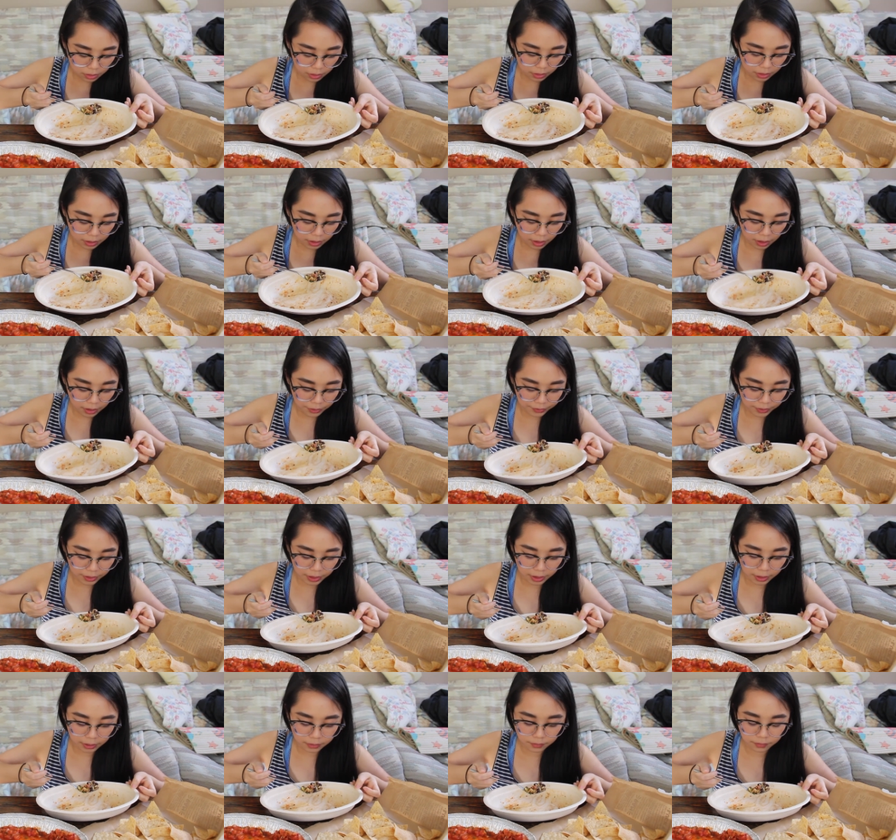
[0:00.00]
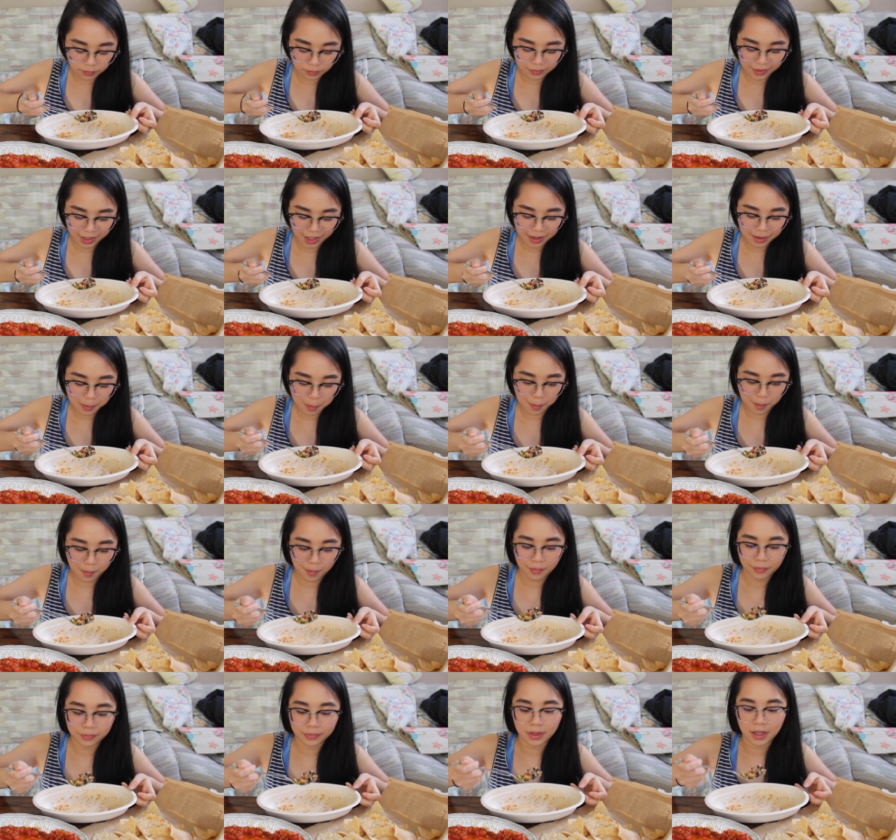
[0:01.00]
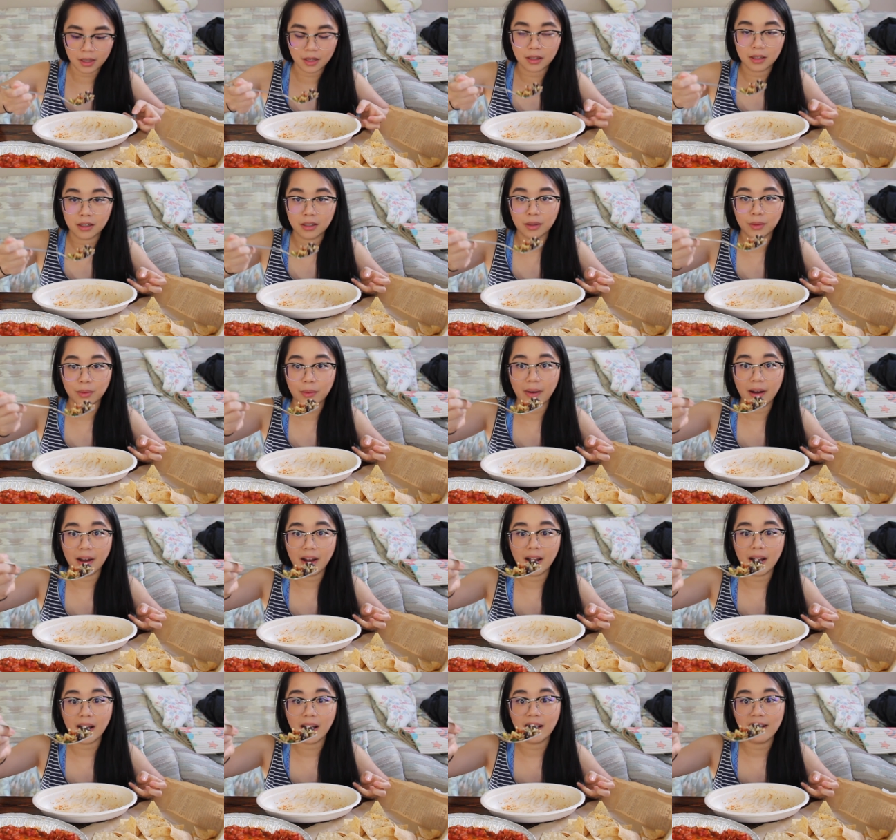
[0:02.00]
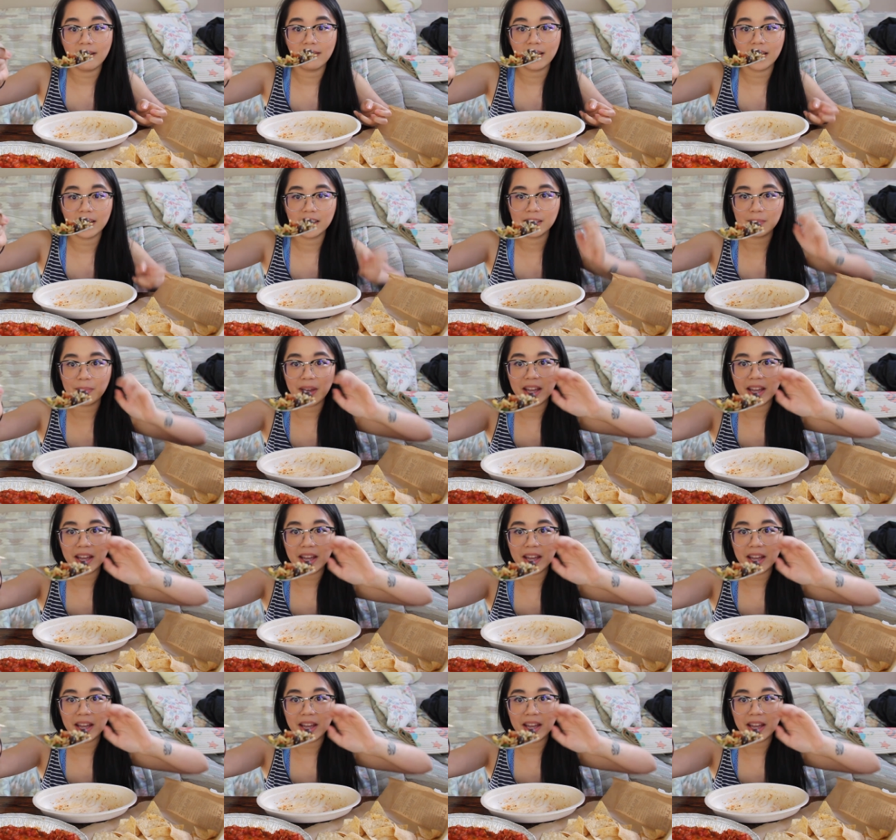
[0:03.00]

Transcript: Let's get everything. Okay. One last